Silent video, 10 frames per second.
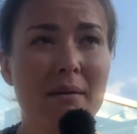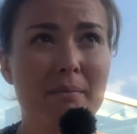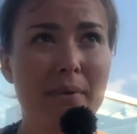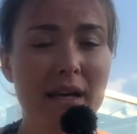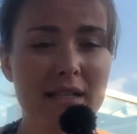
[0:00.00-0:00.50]

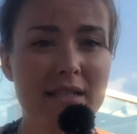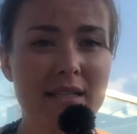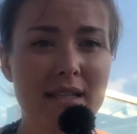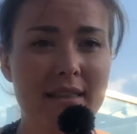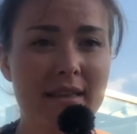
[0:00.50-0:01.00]
but
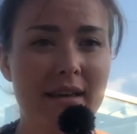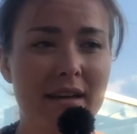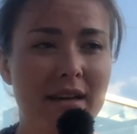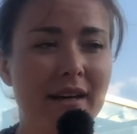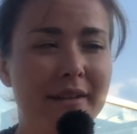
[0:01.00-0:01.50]

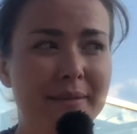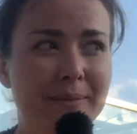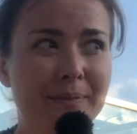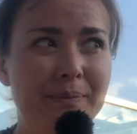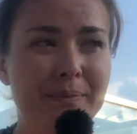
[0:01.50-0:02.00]
the...
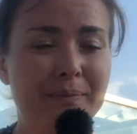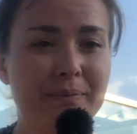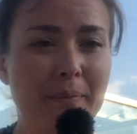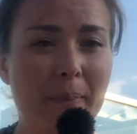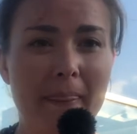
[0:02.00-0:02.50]

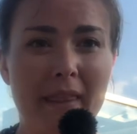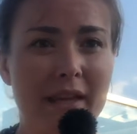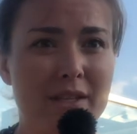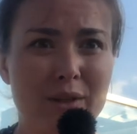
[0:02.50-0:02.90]
it